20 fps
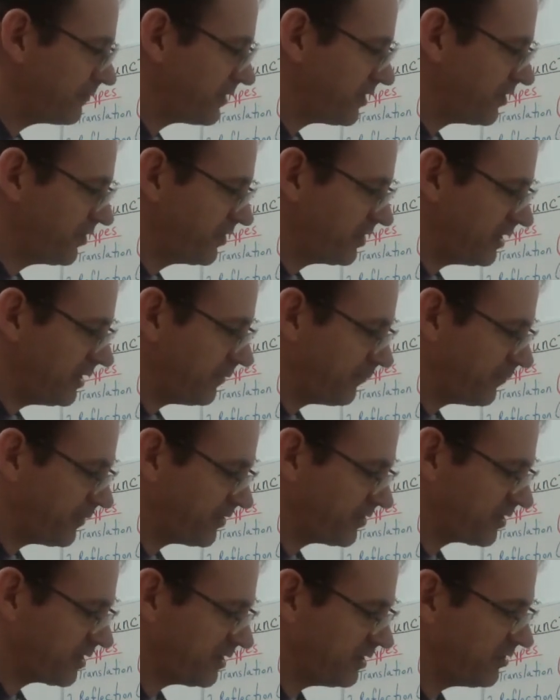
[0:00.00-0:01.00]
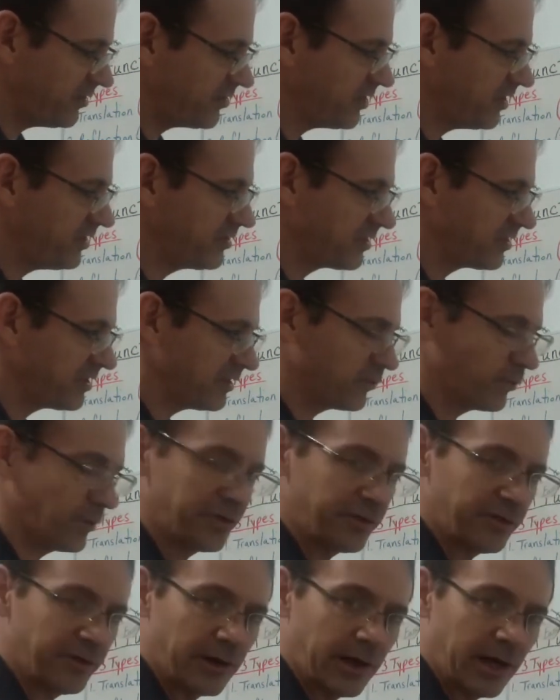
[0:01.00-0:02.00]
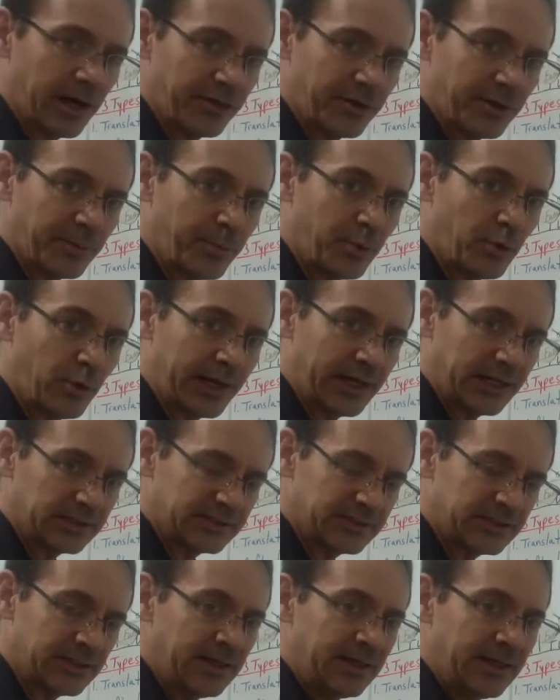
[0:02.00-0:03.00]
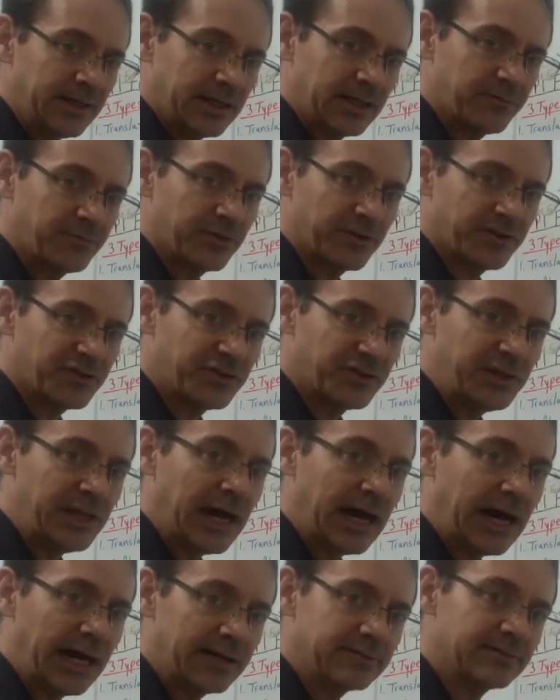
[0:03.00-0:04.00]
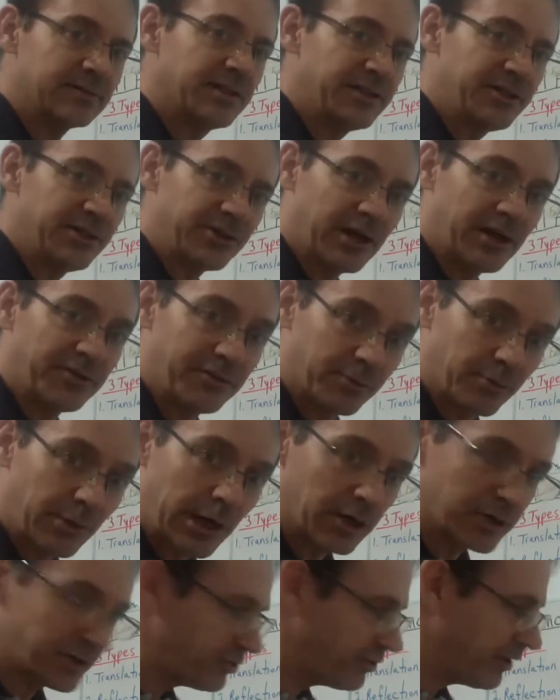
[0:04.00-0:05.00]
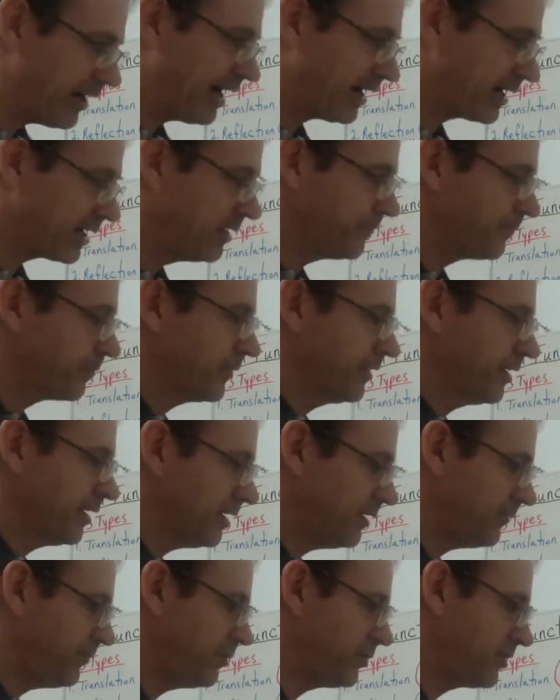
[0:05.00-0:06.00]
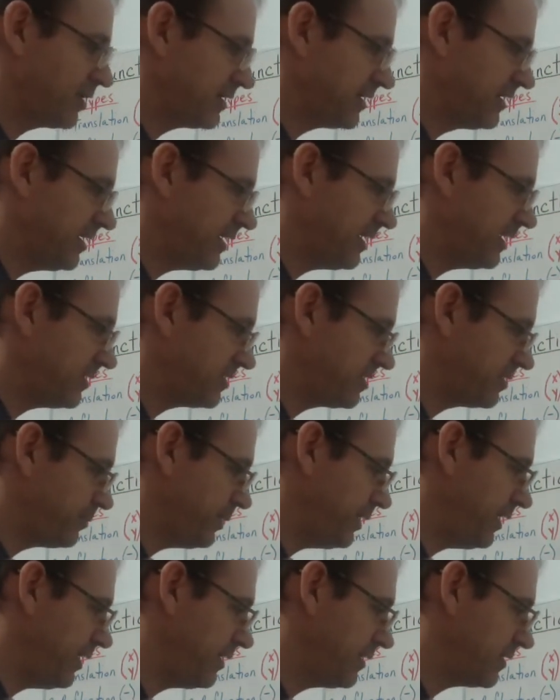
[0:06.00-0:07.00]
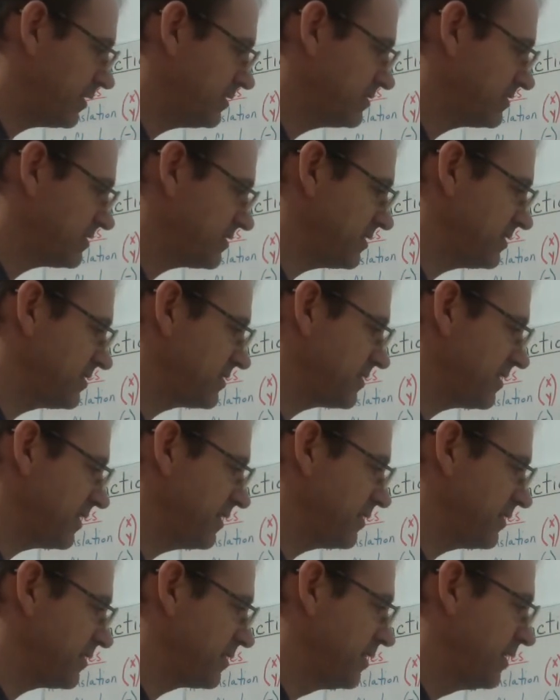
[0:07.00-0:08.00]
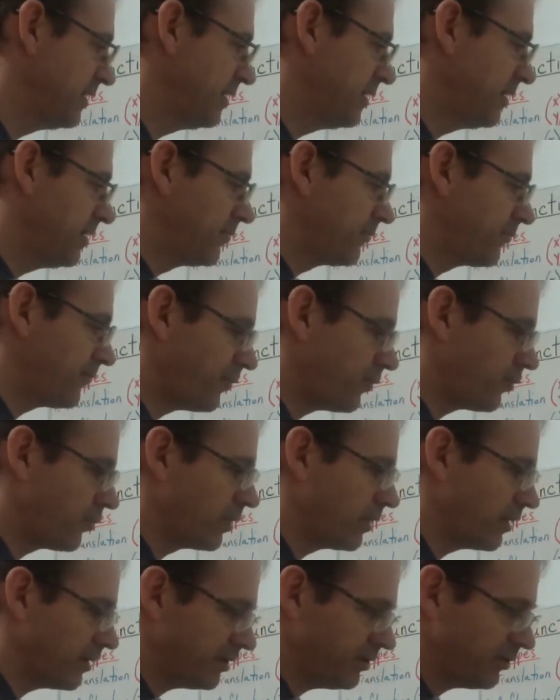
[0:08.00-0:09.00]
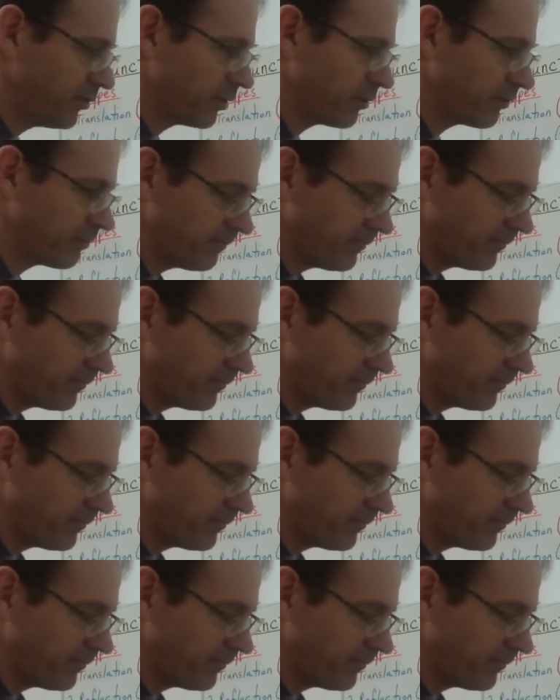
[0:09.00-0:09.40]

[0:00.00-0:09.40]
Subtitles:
to see if it's consistent with your other points. If it's not, then you're on the wrong track. If you can get it to be consistent for your